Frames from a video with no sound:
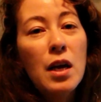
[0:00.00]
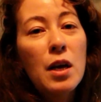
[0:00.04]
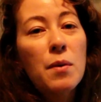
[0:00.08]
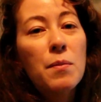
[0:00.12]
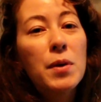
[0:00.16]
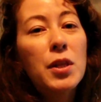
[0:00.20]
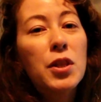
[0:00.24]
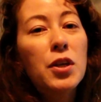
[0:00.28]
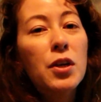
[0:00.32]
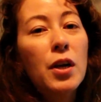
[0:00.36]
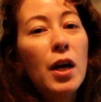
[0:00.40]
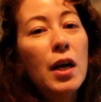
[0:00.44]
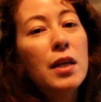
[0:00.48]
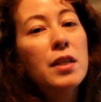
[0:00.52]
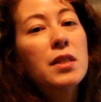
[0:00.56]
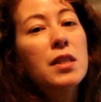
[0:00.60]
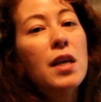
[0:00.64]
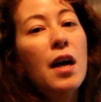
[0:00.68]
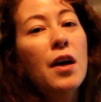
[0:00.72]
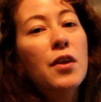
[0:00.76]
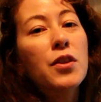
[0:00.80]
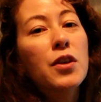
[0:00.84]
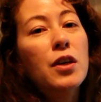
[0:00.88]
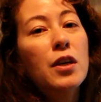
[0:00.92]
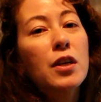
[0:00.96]
But there is
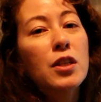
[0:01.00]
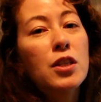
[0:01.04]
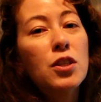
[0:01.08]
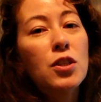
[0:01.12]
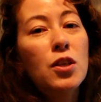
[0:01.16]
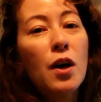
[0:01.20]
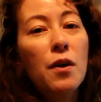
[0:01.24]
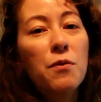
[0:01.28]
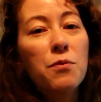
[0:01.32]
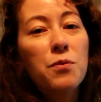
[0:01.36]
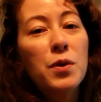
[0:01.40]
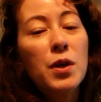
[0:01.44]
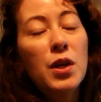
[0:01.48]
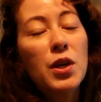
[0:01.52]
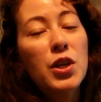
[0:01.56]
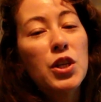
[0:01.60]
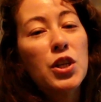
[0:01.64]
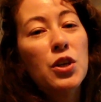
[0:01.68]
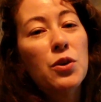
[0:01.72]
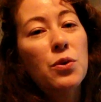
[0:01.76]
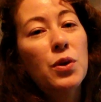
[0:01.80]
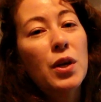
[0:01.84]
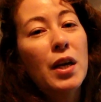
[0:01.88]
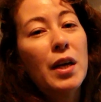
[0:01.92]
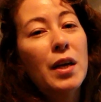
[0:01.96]
other software
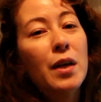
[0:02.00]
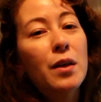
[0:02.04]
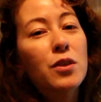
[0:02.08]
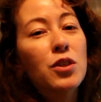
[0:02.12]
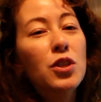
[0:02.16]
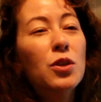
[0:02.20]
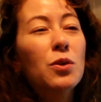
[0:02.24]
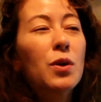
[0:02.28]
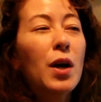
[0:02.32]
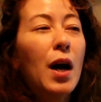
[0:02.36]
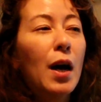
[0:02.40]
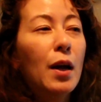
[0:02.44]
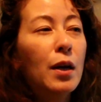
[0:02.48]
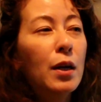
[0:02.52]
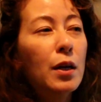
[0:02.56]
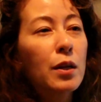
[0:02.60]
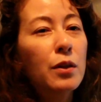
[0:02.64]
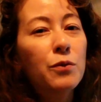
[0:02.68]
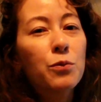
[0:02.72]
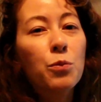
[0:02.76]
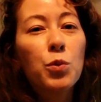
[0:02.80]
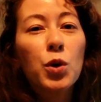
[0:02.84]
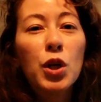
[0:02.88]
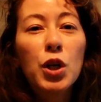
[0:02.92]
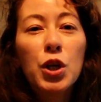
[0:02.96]
you can do kind
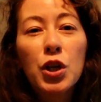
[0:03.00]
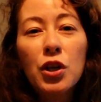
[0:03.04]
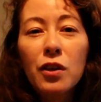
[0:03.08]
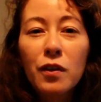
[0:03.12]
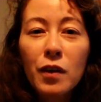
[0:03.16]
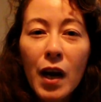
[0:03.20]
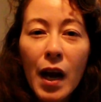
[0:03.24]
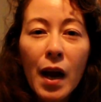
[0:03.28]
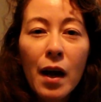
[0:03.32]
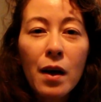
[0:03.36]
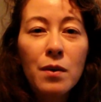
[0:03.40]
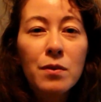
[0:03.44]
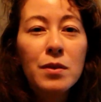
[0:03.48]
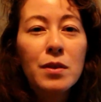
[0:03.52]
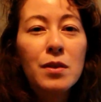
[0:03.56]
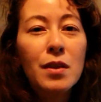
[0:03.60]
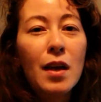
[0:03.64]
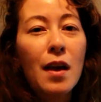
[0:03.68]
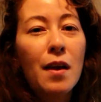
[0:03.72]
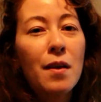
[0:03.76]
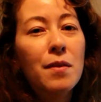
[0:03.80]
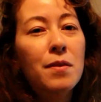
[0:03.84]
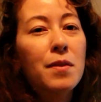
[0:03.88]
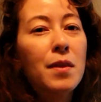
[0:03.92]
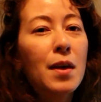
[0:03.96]
of workarounds
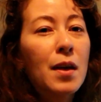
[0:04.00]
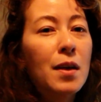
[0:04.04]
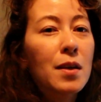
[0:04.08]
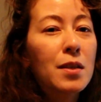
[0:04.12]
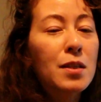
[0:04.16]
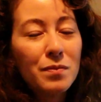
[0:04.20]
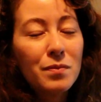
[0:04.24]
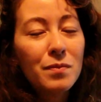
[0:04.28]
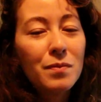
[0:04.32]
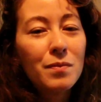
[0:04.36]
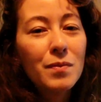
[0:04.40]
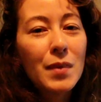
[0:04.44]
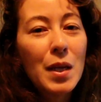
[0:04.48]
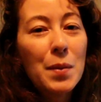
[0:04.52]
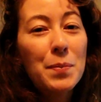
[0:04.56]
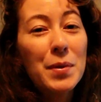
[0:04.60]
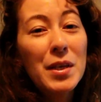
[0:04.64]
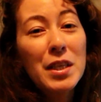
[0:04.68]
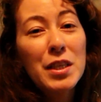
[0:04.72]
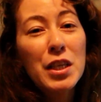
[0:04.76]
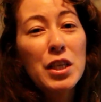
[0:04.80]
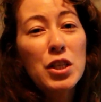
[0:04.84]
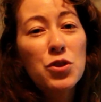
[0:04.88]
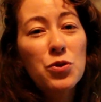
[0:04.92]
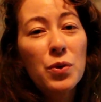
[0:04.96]
and things, but it
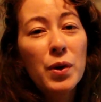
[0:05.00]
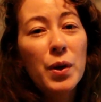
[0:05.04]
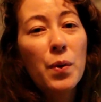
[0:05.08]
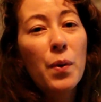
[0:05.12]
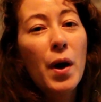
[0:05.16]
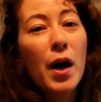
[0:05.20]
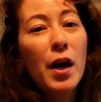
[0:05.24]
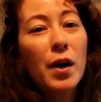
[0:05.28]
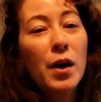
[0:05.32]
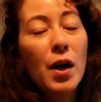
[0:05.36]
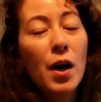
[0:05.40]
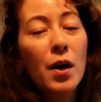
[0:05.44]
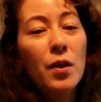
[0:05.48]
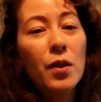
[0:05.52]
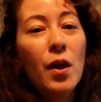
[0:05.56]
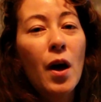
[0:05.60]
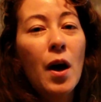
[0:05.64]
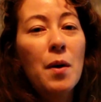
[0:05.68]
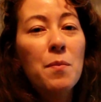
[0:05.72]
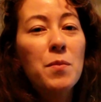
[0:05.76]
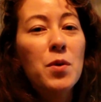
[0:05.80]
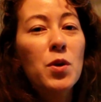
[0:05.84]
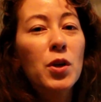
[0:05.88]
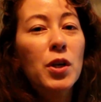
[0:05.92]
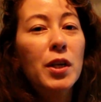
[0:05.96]
does require a
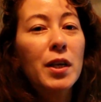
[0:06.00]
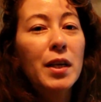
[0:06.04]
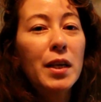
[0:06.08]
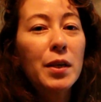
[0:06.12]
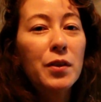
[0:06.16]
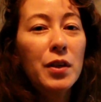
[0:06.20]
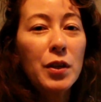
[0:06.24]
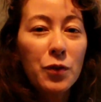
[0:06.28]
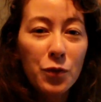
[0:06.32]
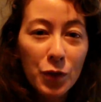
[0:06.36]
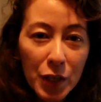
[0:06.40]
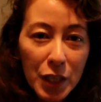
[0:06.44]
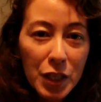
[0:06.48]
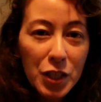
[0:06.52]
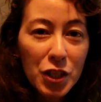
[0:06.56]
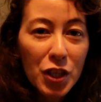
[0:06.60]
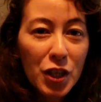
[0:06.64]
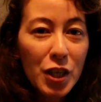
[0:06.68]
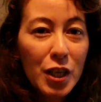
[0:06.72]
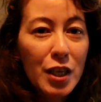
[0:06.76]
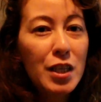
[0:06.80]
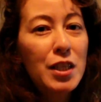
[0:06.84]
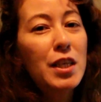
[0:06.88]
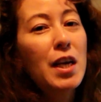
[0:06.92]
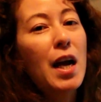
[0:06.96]
lot more
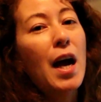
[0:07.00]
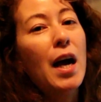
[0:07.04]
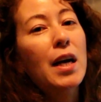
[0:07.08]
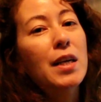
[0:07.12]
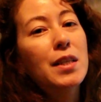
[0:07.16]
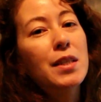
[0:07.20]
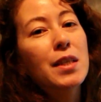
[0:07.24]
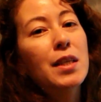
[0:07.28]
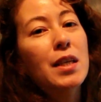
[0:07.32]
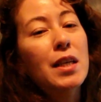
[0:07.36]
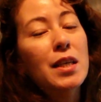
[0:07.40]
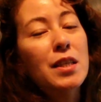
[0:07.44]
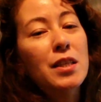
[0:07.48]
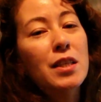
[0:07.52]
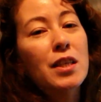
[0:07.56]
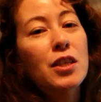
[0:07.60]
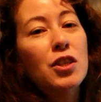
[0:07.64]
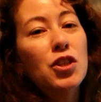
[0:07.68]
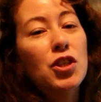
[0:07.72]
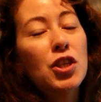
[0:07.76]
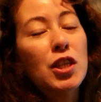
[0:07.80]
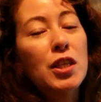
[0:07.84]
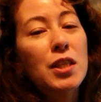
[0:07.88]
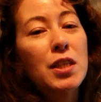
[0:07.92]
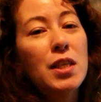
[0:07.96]
research, as it isn't
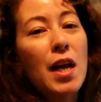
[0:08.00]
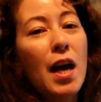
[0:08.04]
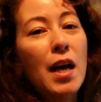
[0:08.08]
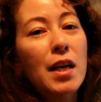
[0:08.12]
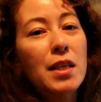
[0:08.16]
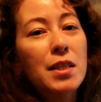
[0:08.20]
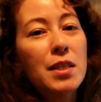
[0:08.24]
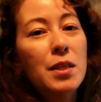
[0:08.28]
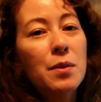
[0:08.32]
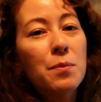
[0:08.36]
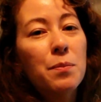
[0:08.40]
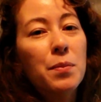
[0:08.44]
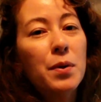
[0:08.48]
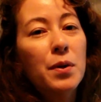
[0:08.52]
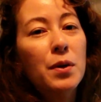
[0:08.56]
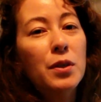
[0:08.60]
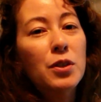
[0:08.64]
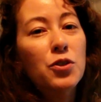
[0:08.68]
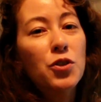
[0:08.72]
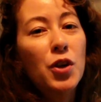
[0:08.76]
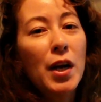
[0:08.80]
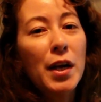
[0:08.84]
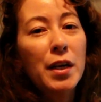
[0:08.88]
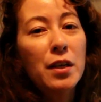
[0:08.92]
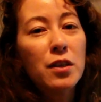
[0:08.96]
just a simple
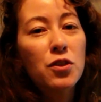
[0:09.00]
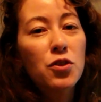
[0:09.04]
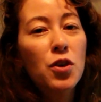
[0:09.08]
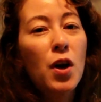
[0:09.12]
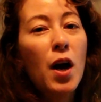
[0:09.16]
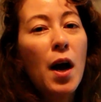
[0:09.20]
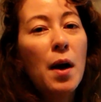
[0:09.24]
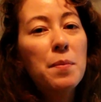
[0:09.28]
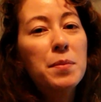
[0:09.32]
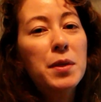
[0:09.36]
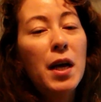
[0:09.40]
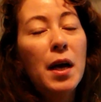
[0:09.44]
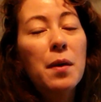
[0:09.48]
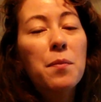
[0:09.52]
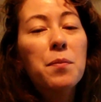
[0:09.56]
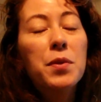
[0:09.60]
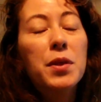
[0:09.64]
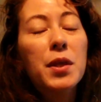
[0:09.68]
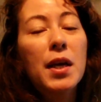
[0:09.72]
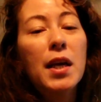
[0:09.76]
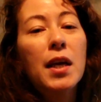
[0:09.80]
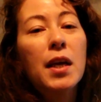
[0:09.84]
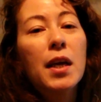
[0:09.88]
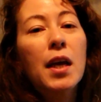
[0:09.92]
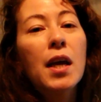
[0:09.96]
drag and drop type
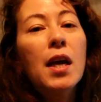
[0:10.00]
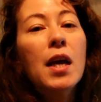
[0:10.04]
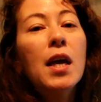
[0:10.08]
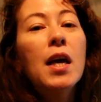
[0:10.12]
thing.